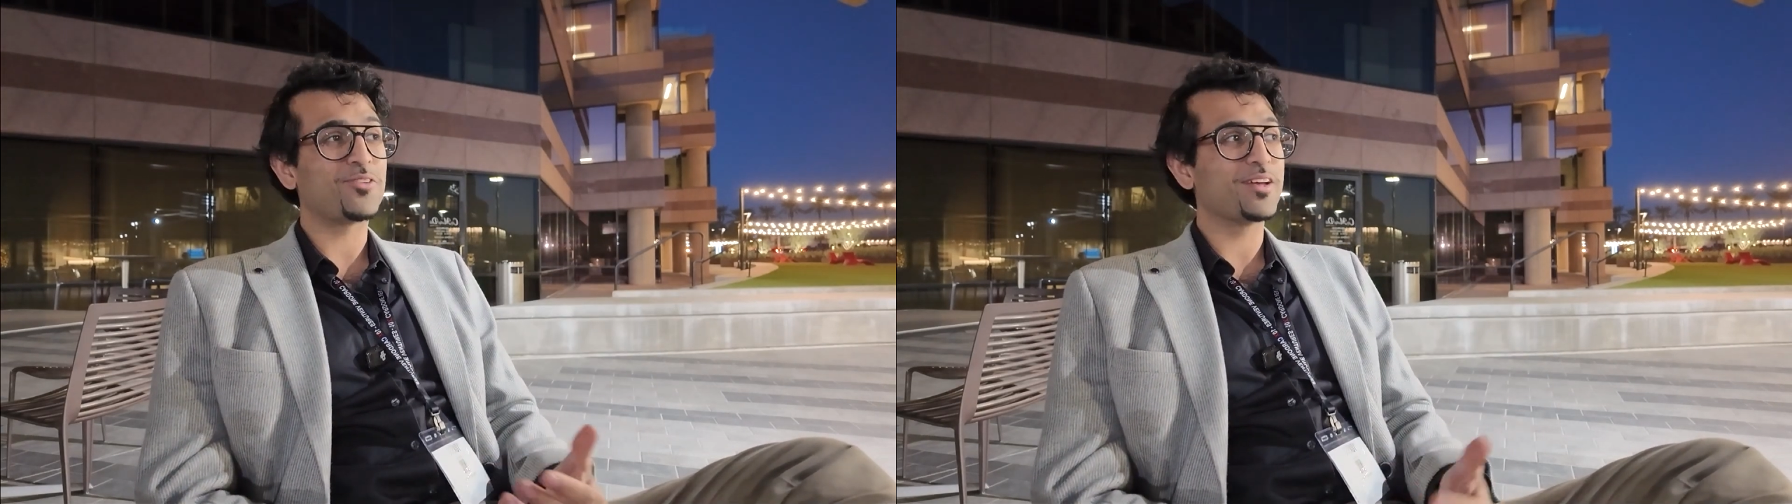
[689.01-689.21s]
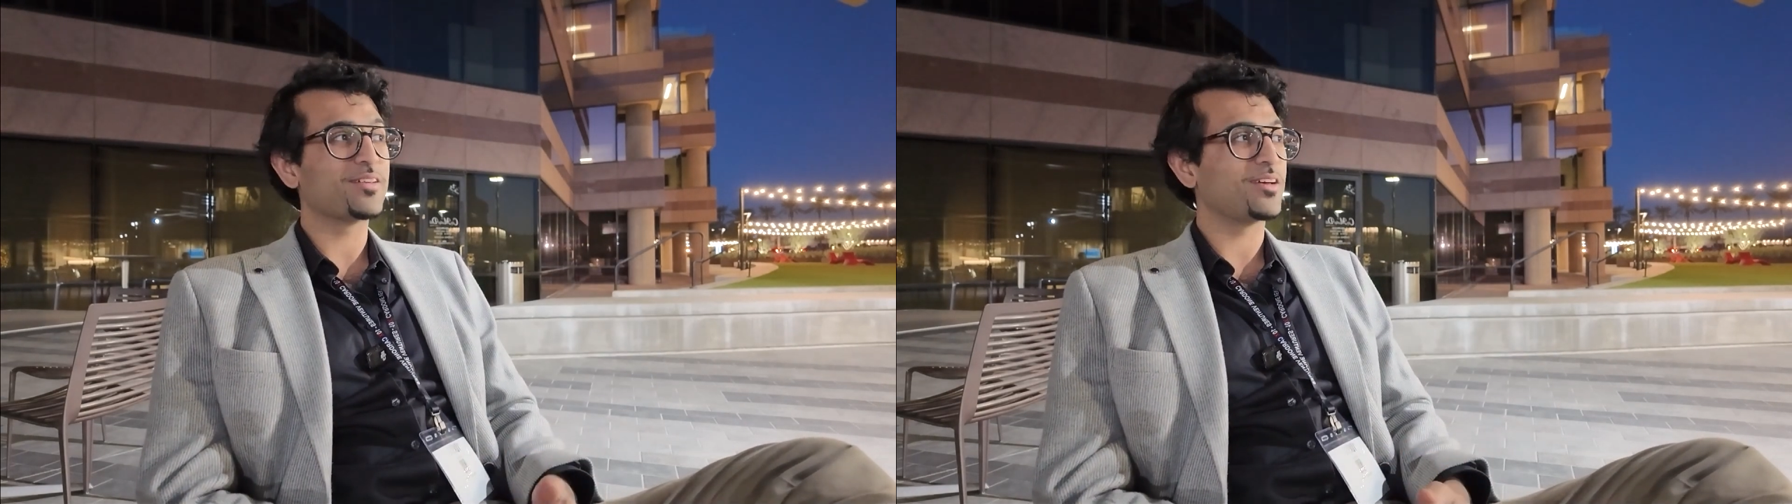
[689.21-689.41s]

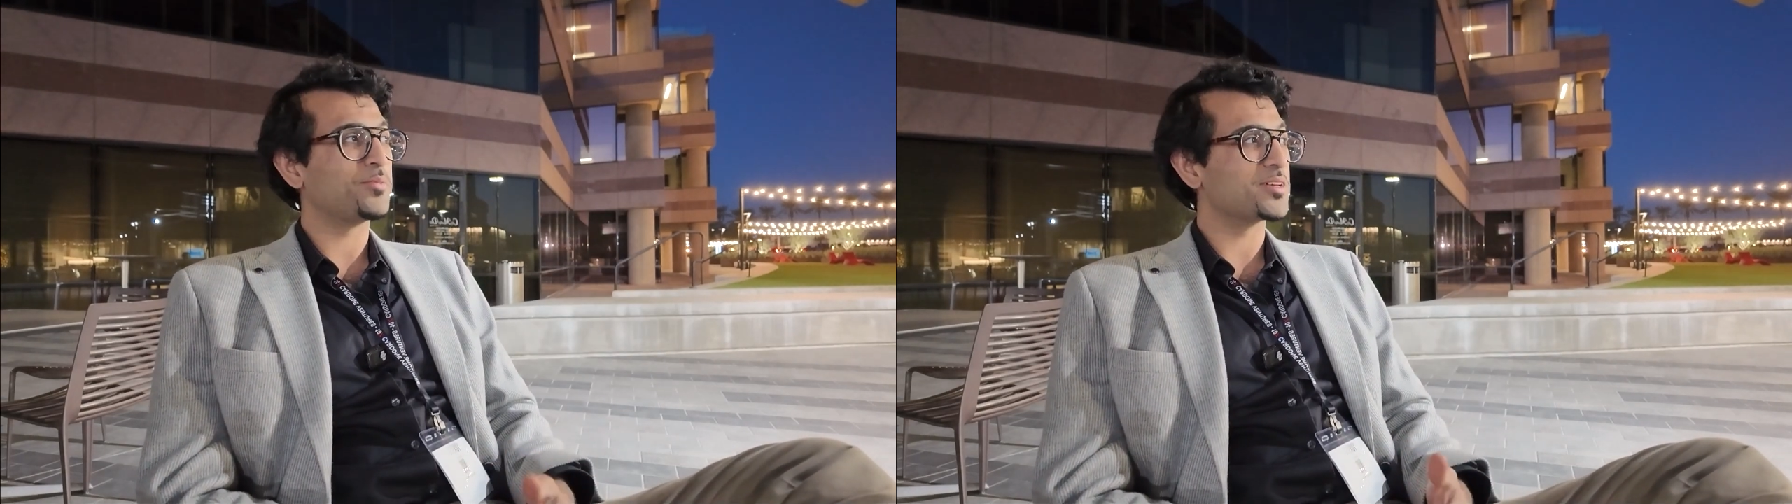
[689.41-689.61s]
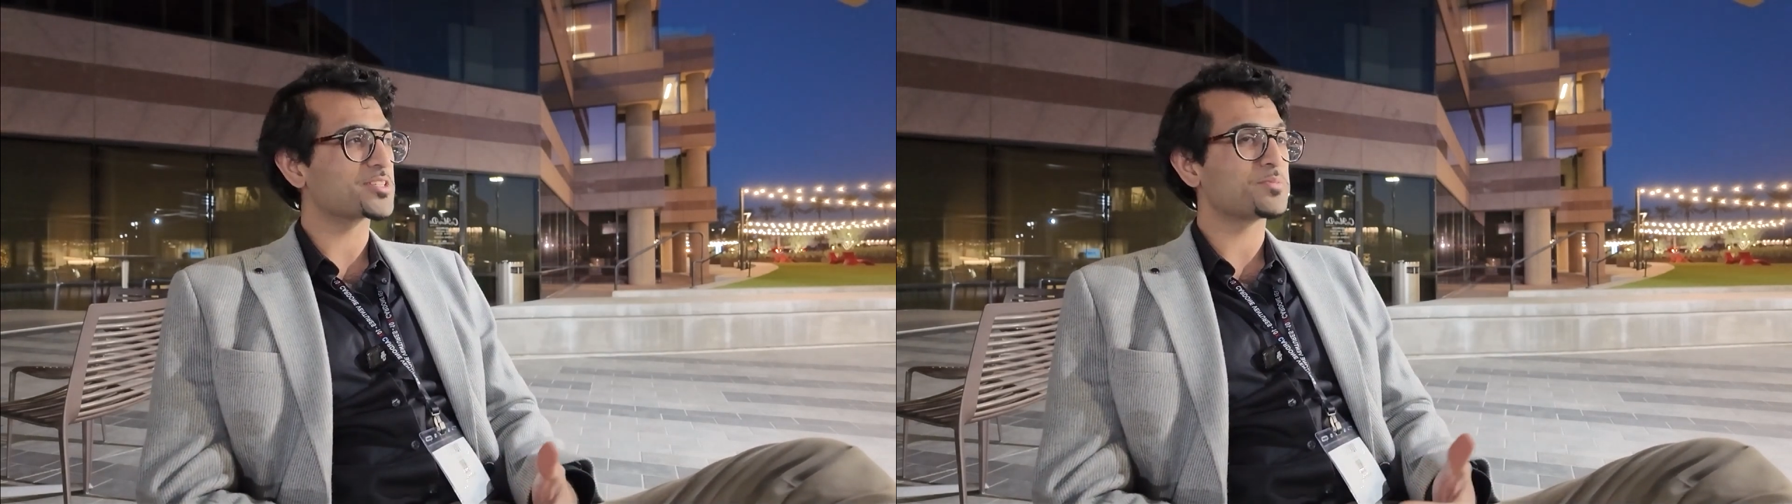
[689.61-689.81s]
and
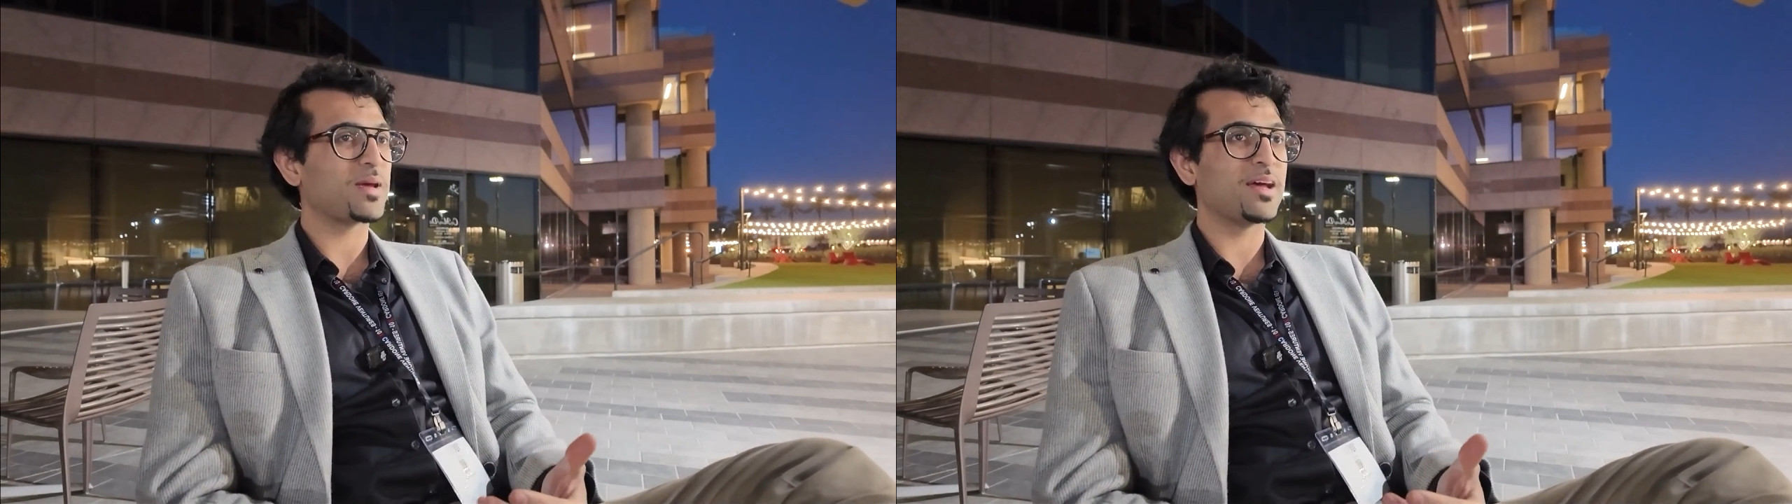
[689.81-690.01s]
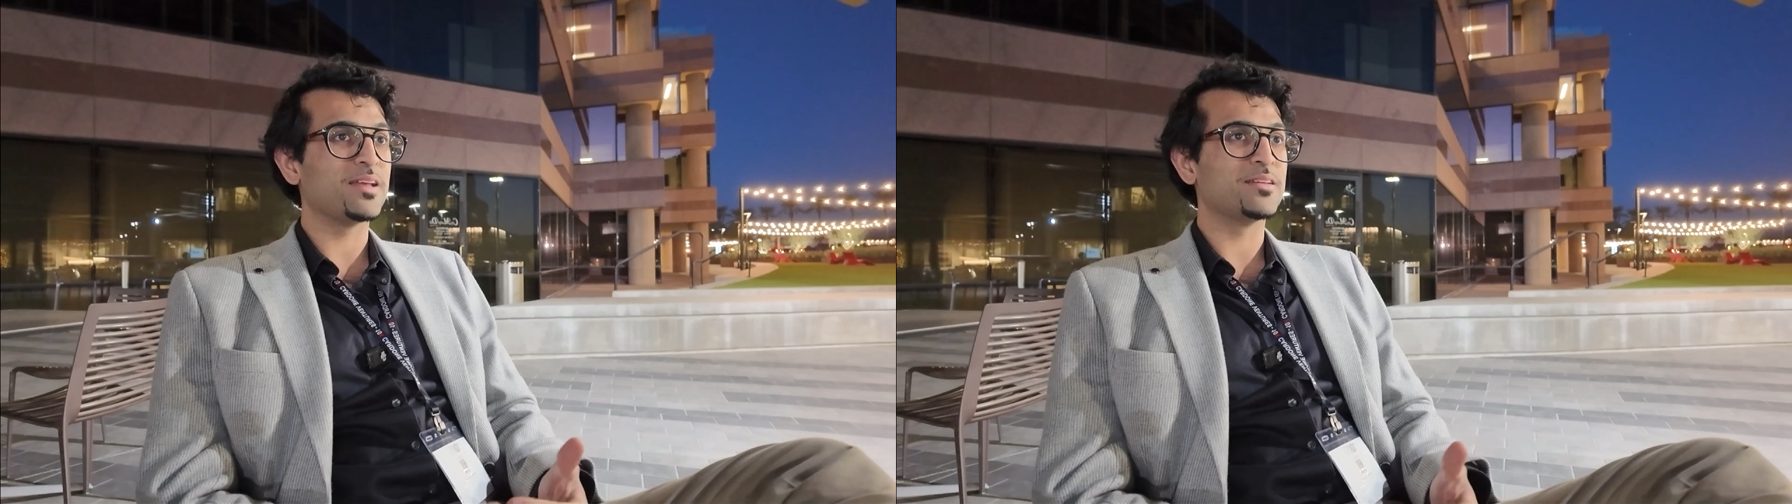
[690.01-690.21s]
frankly, I'm going to
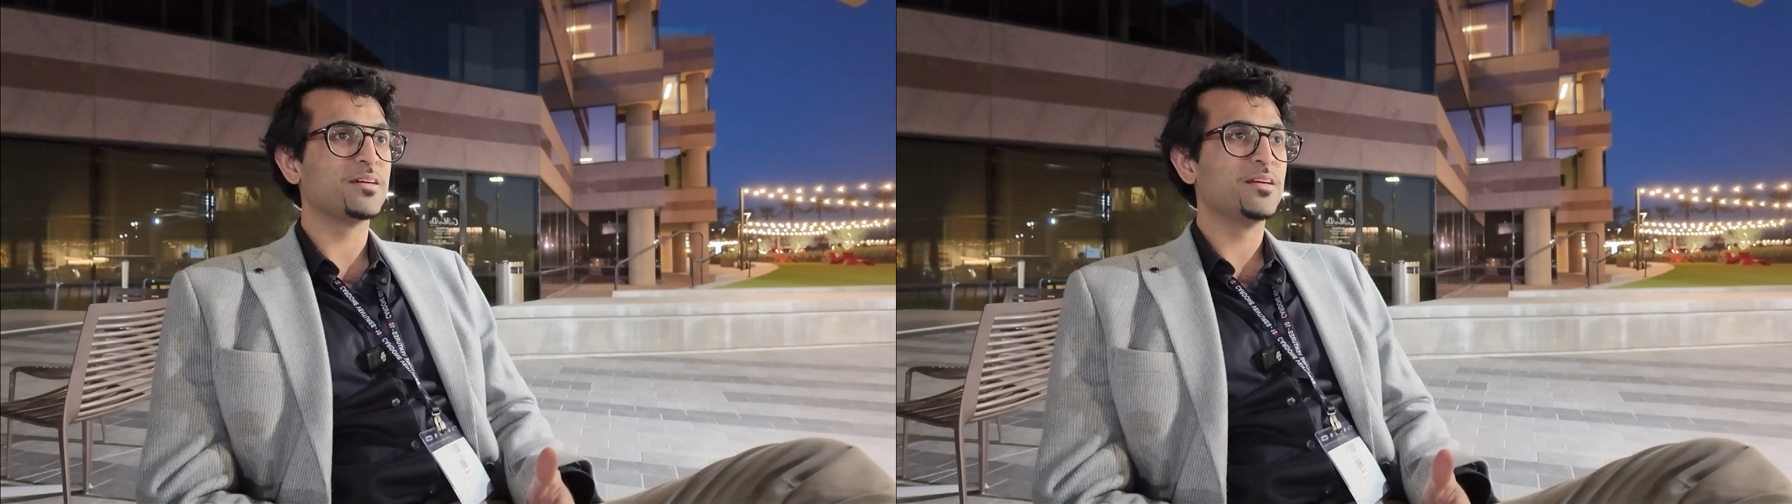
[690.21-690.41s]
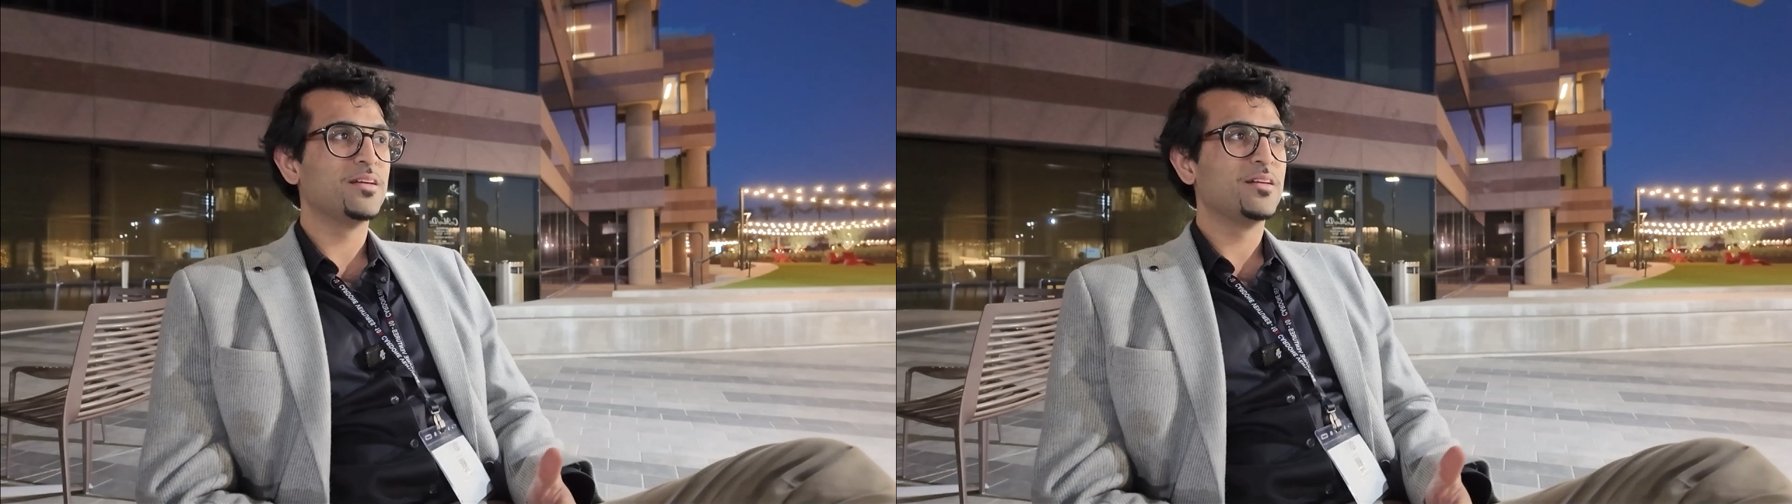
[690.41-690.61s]

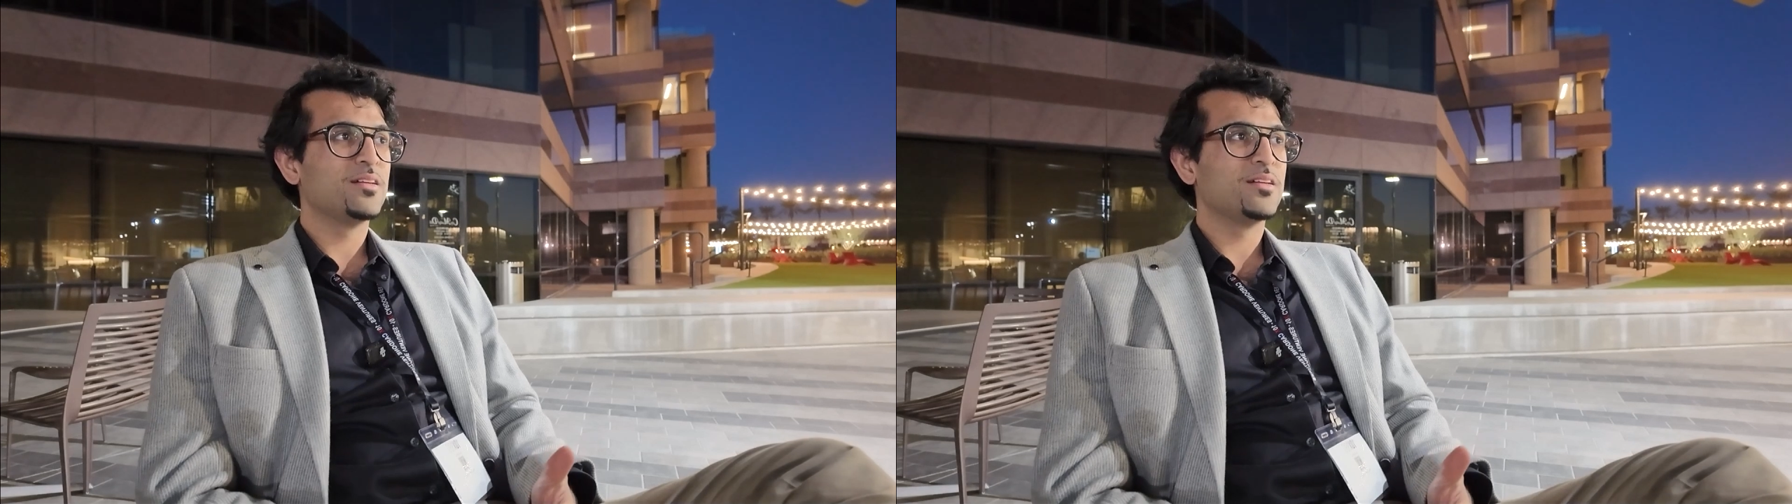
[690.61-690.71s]
expand